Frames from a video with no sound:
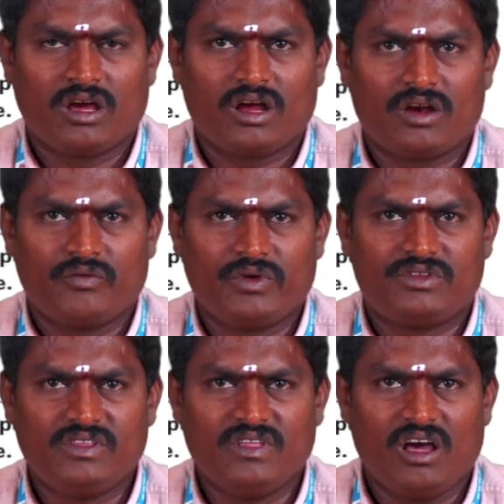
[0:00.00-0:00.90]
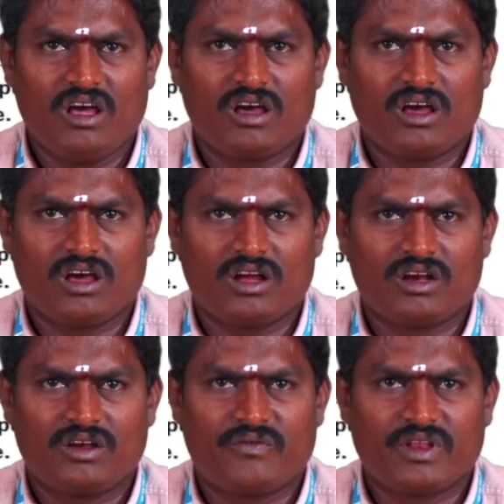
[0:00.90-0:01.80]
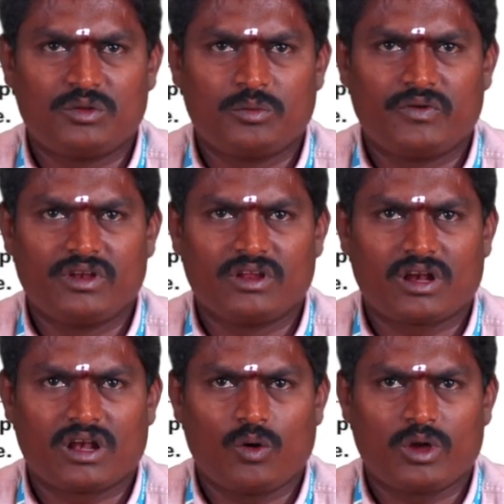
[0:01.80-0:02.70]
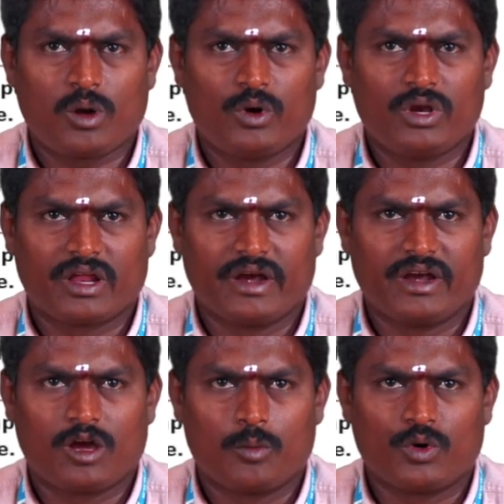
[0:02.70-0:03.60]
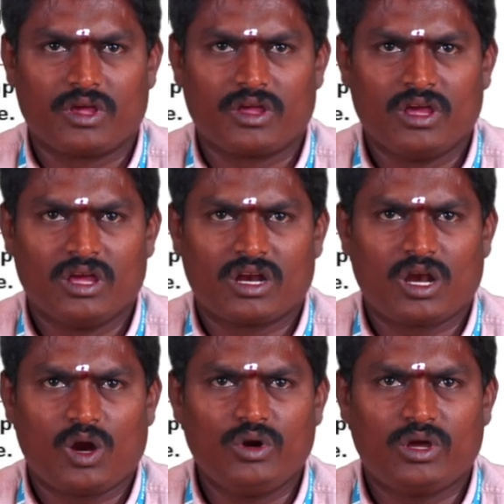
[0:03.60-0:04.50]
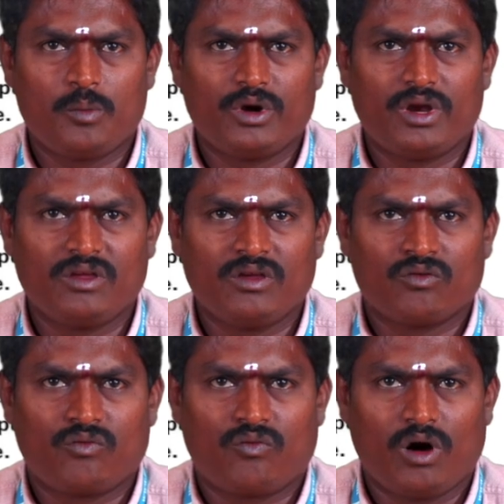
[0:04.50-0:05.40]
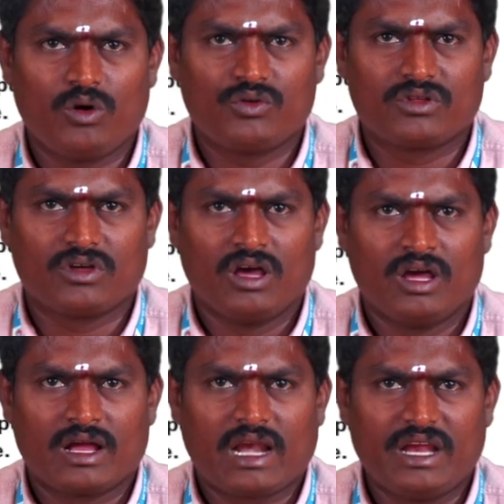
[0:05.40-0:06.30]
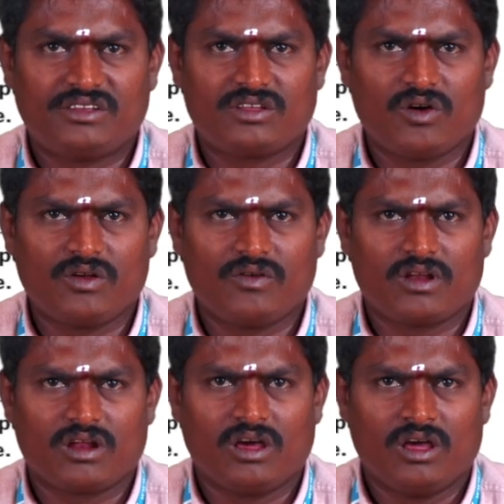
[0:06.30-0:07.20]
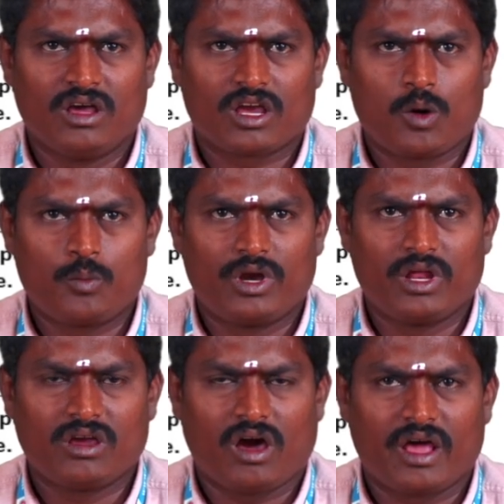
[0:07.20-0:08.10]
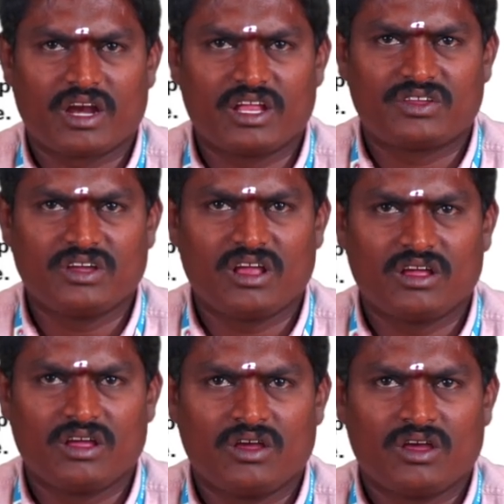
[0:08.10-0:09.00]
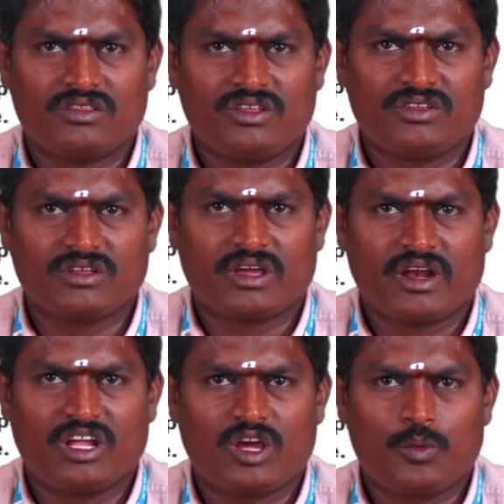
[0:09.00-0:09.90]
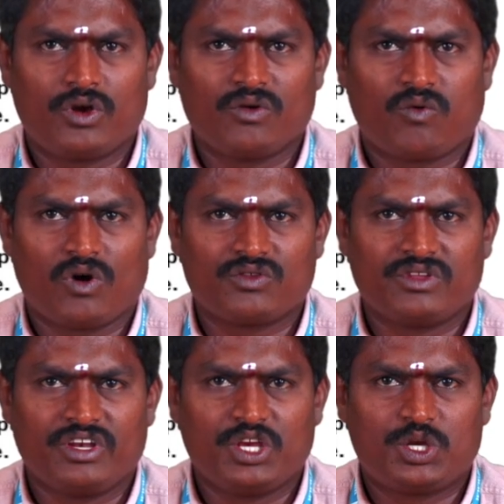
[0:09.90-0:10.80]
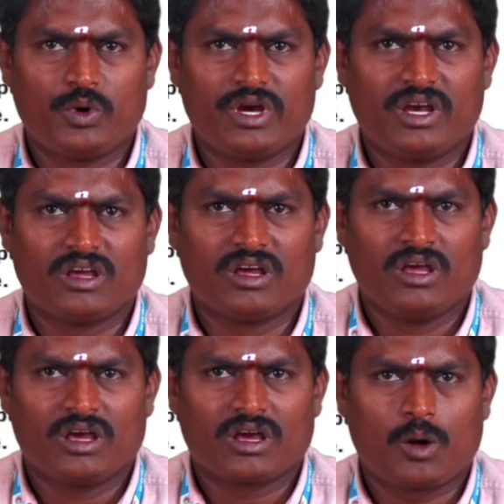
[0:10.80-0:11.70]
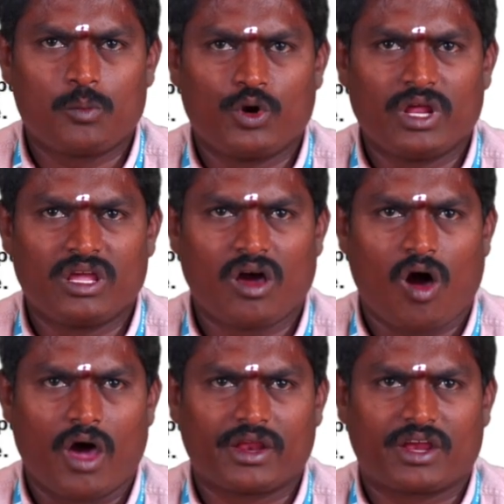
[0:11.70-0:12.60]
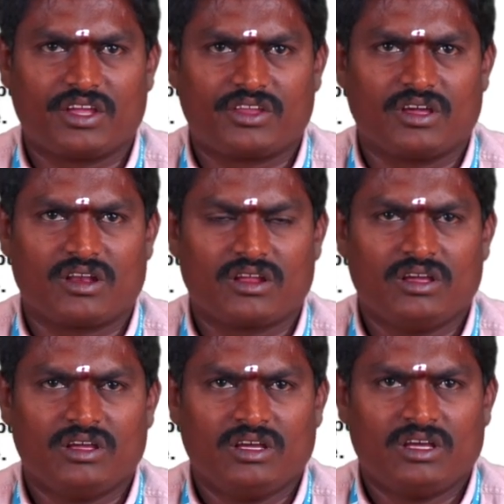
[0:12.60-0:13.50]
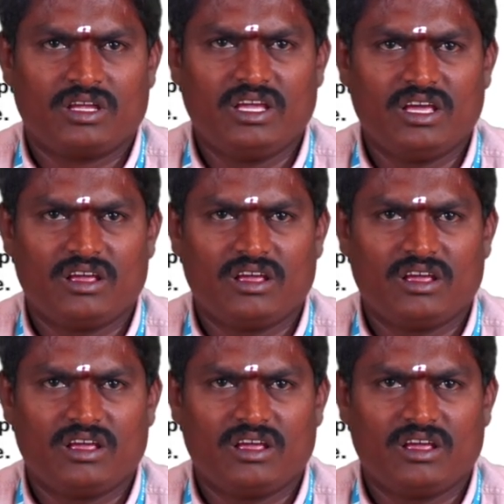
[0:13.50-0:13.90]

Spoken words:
we see the difference between cloud computing and grid computing. Cloud computing follows client server computing architecture. This grid computing follows the distributed computing architecture. Here,